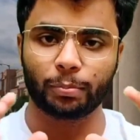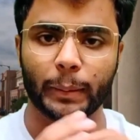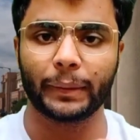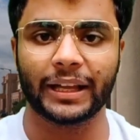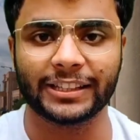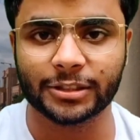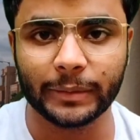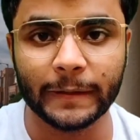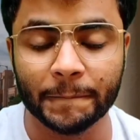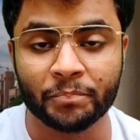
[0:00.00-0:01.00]
A lot of
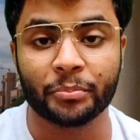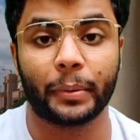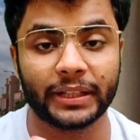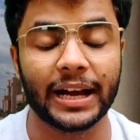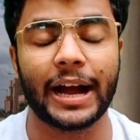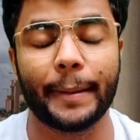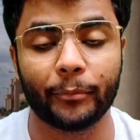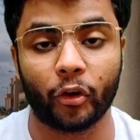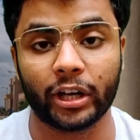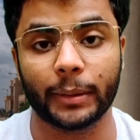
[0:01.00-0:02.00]
people asked me,
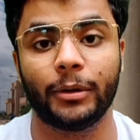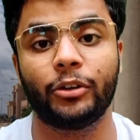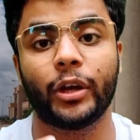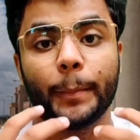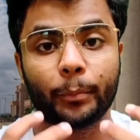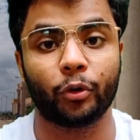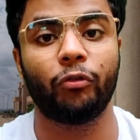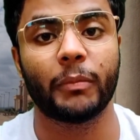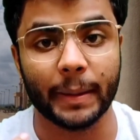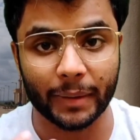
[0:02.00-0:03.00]
bhaiya, I'm not able to
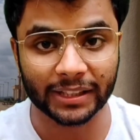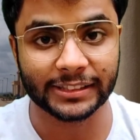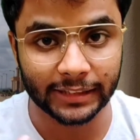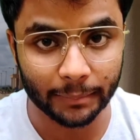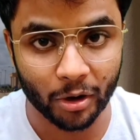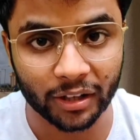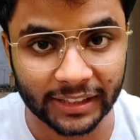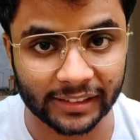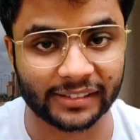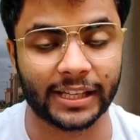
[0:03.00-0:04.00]
improve my marks in
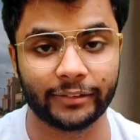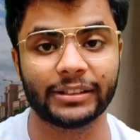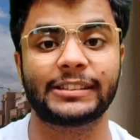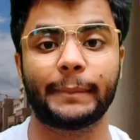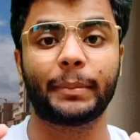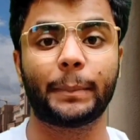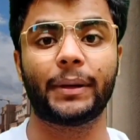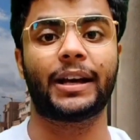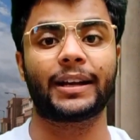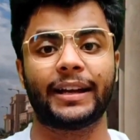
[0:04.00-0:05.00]
the mock test. Even
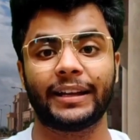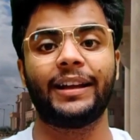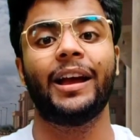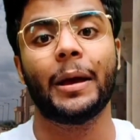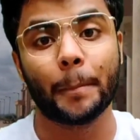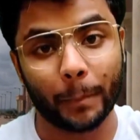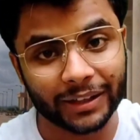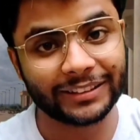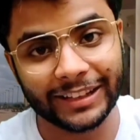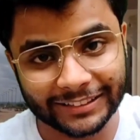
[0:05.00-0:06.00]
some people are getting
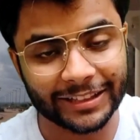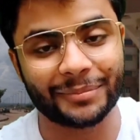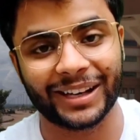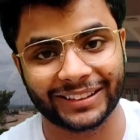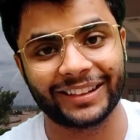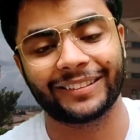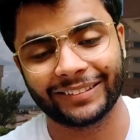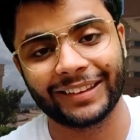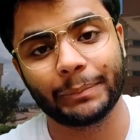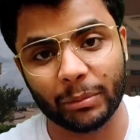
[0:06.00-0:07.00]
much lesser
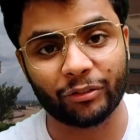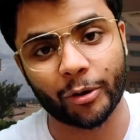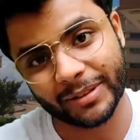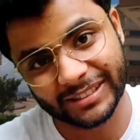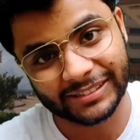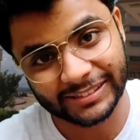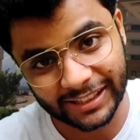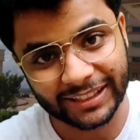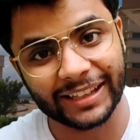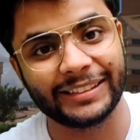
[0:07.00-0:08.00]
mark. Their
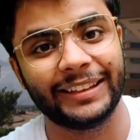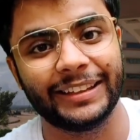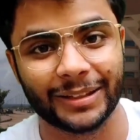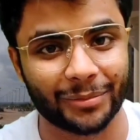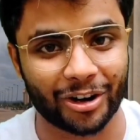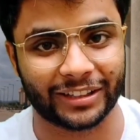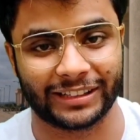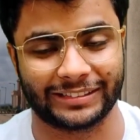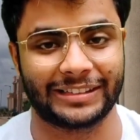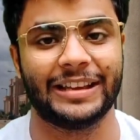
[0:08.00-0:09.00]
performance is decreasing in
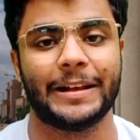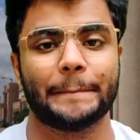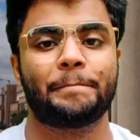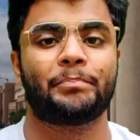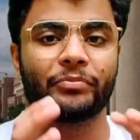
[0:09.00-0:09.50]
the mock test.